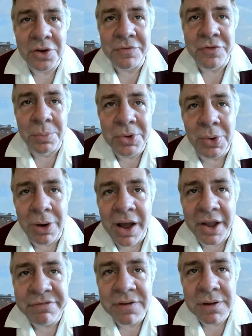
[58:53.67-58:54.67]
from your
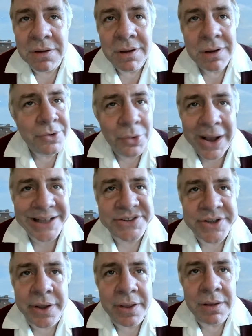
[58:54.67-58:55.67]
life not
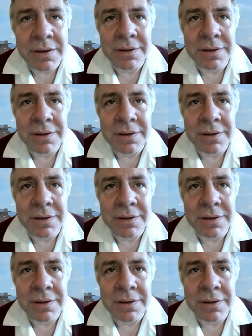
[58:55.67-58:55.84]
adds it